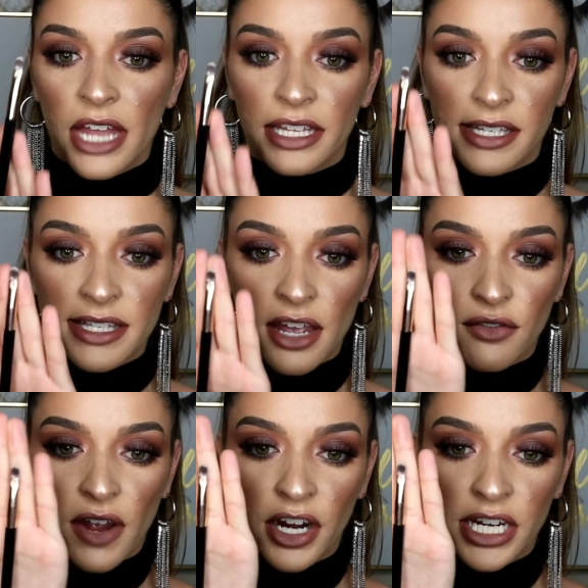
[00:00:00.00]
This is a
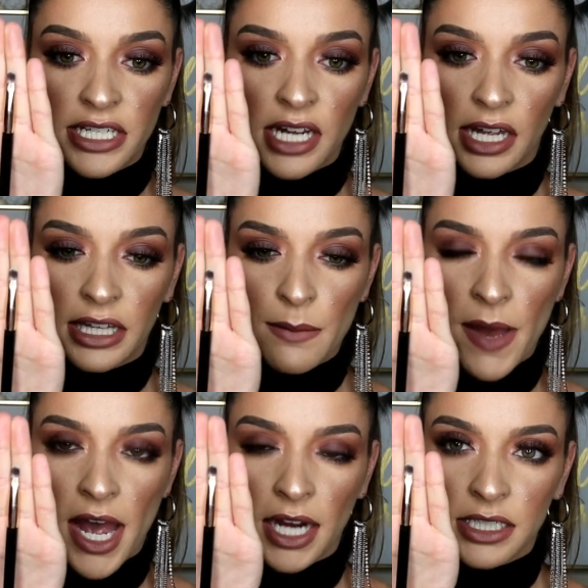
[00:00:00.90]
very tightly
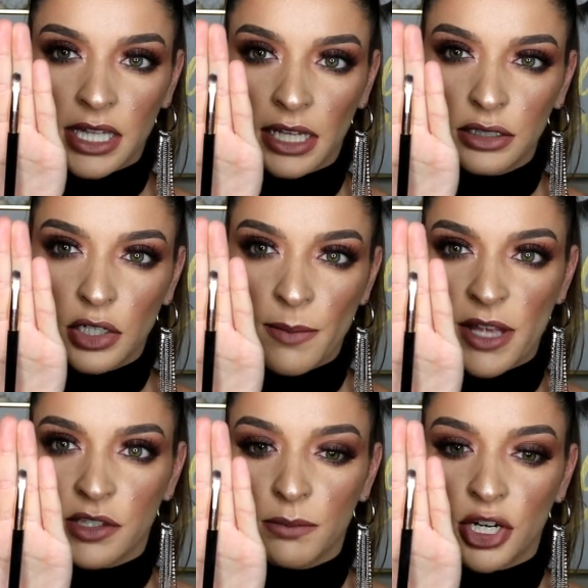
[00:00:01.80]
packed like little
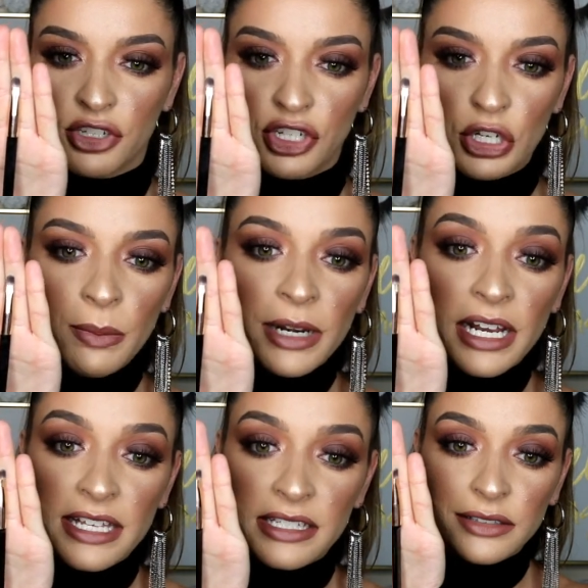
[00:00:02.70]
pencil brush too, but
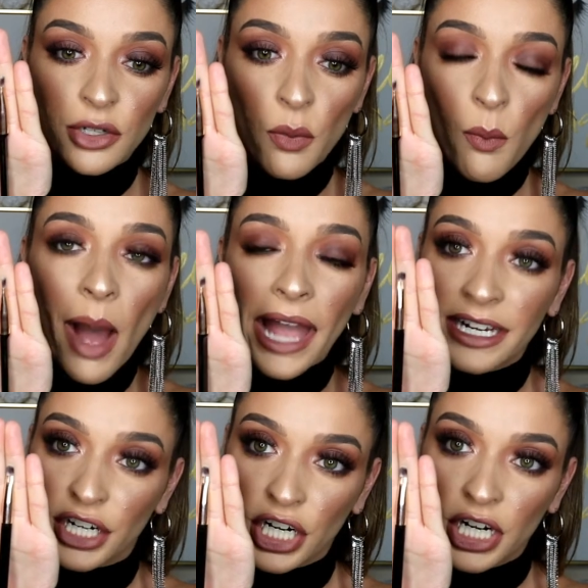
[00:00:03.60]
it little
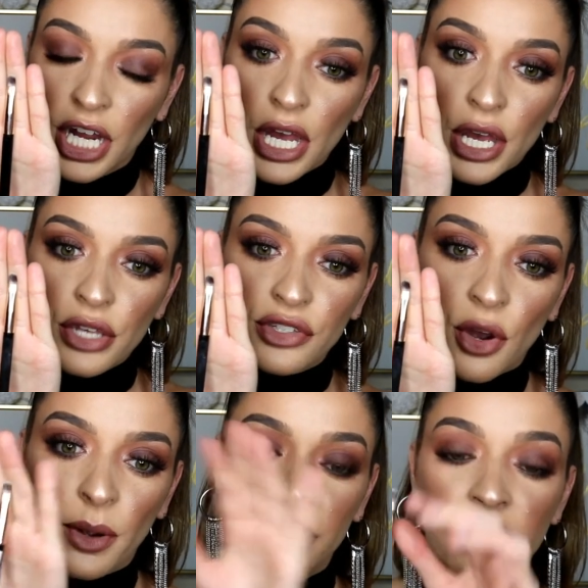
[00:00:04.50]
wider.
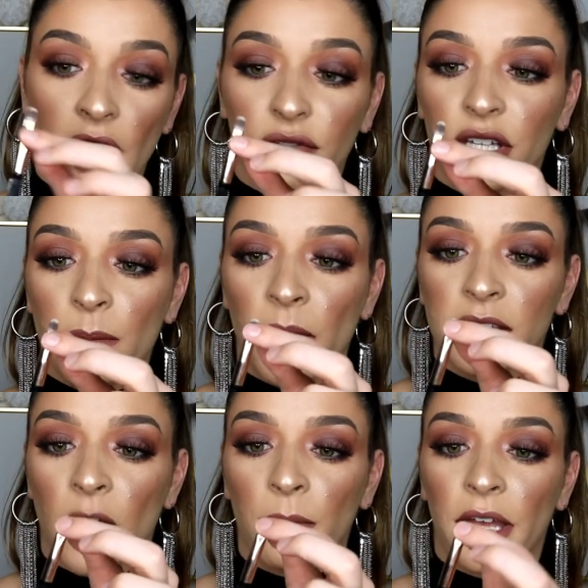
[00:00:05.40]
So it definitely
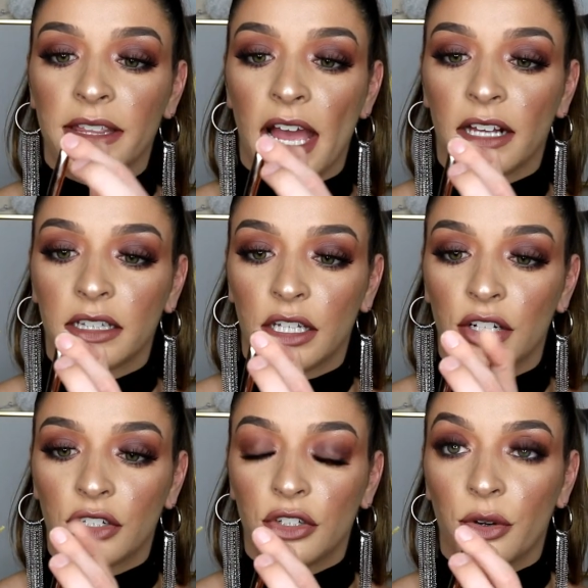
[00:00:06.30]
picks up like that
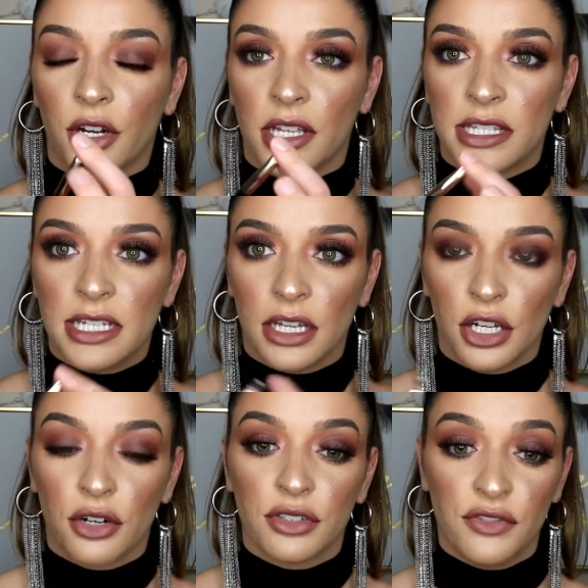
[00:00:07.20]
glitter glue or
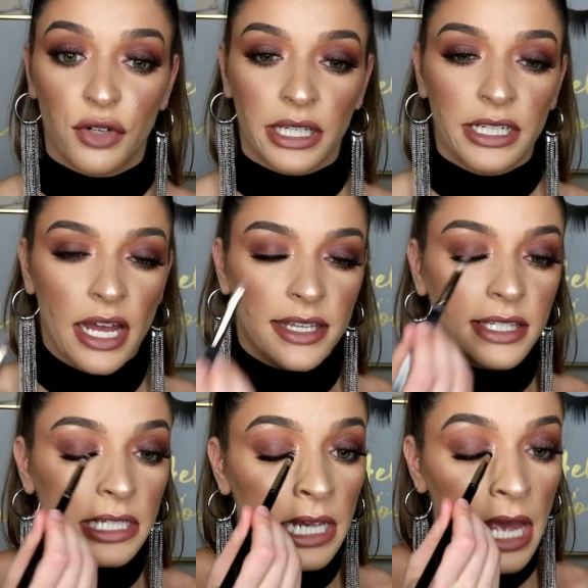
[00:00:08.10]
concealer really
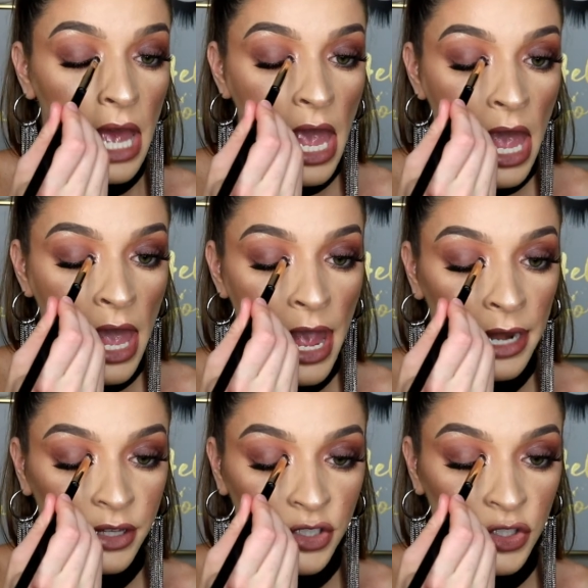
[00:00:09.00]
nicely.
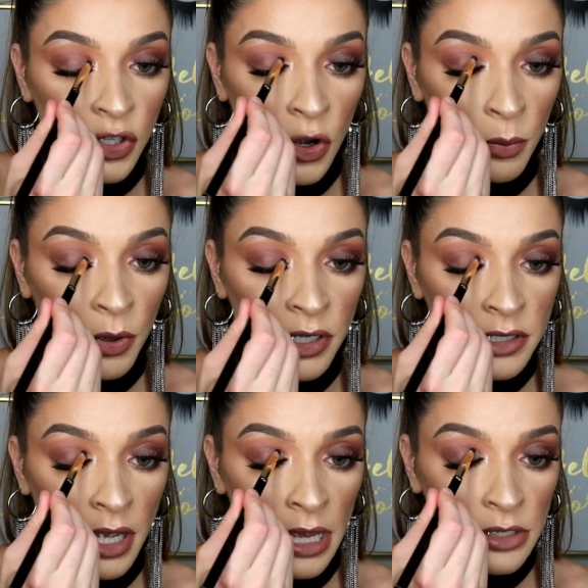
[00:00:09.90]
And it's so
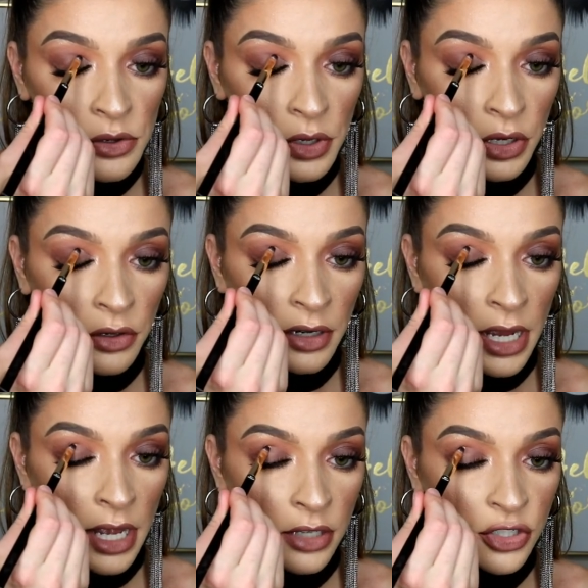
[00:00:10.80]
precise, you can
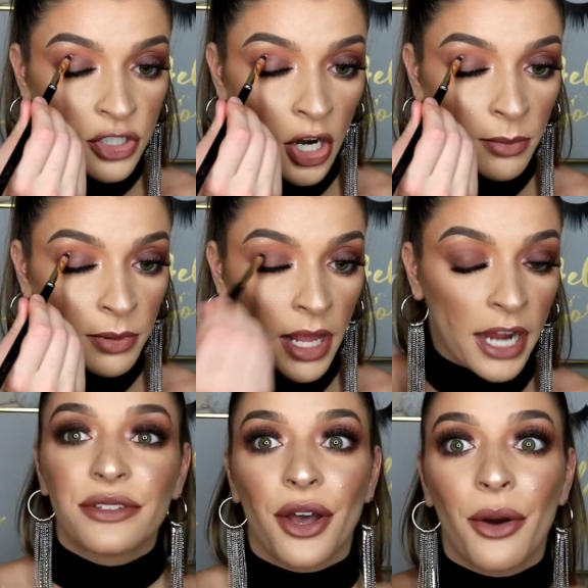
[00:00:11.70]
create a sharp
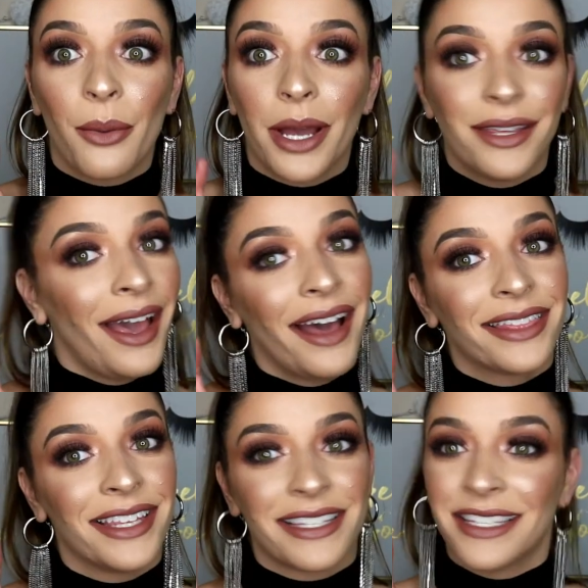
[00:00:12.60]
line. So yeah,
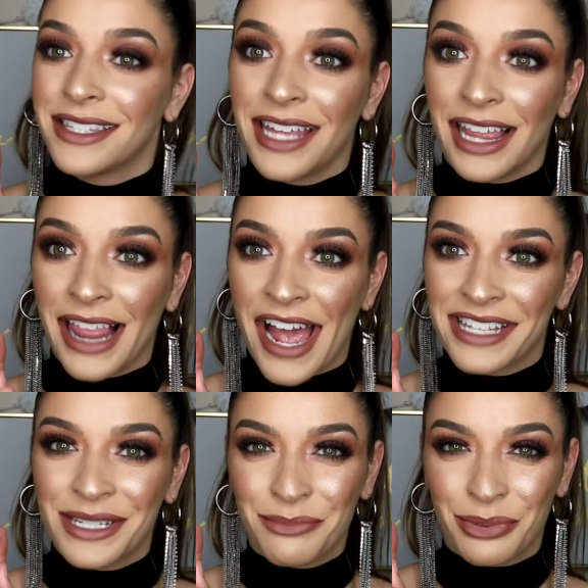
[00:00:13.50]
this is the
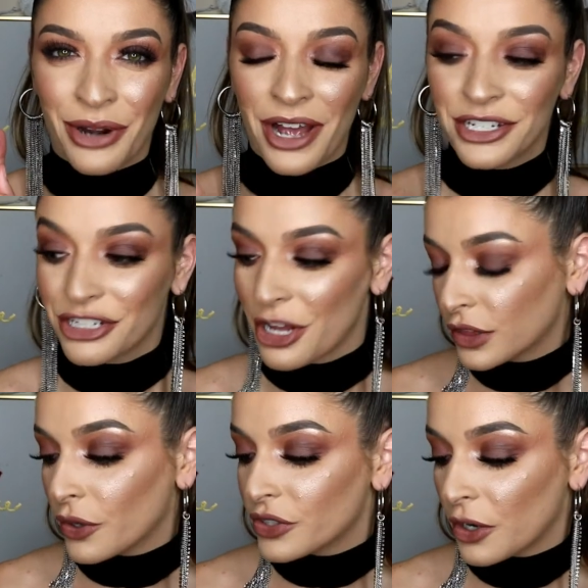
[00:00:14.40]
last brush.
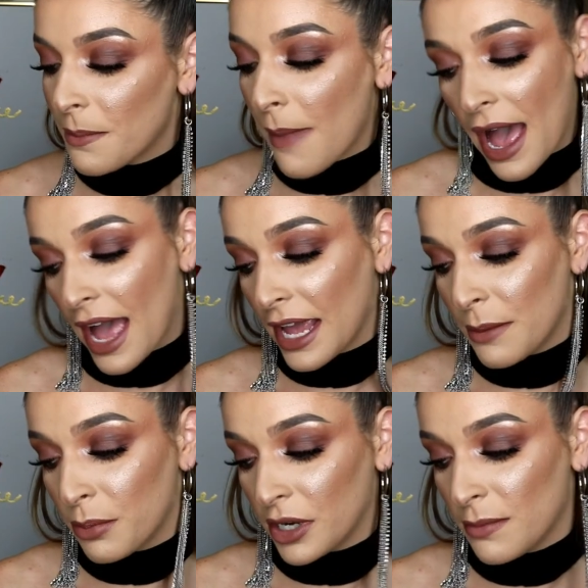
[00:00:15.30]
Those are
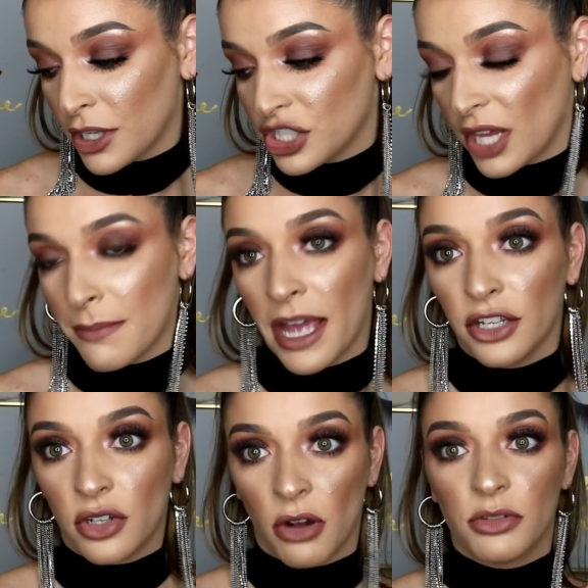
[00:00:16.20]
my, pretty much like my
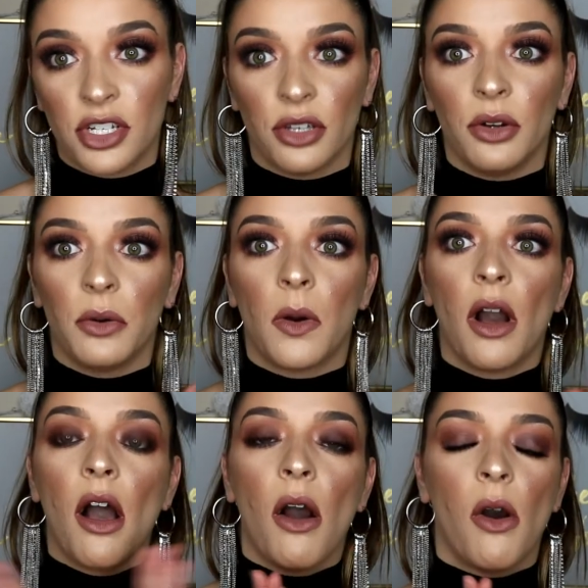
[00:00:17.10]
go-to
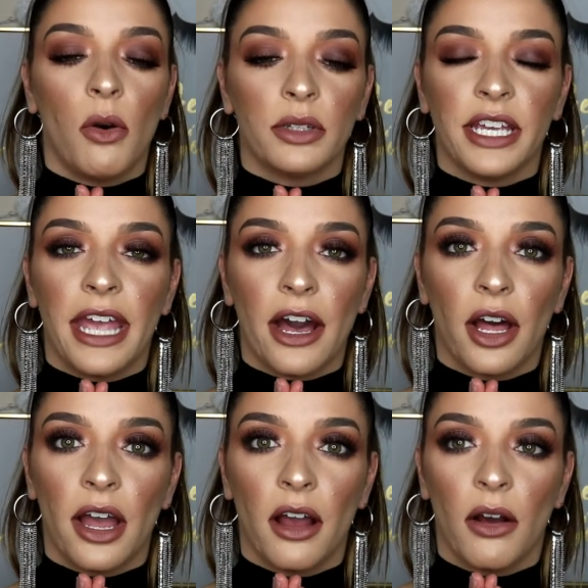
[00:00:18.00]
holy
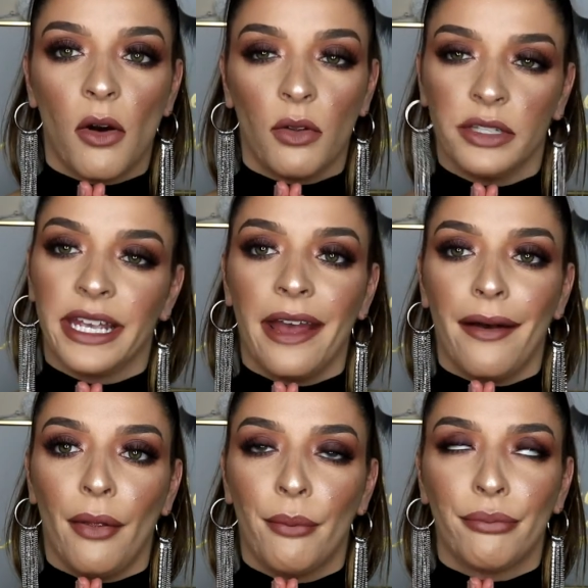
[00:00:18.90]

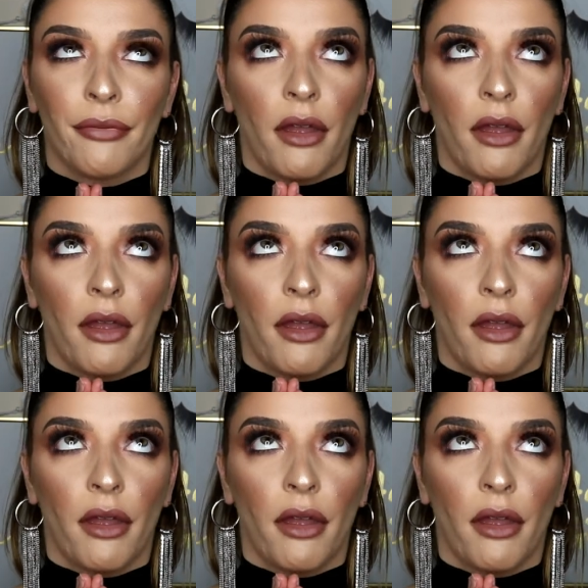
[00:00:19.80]
grail.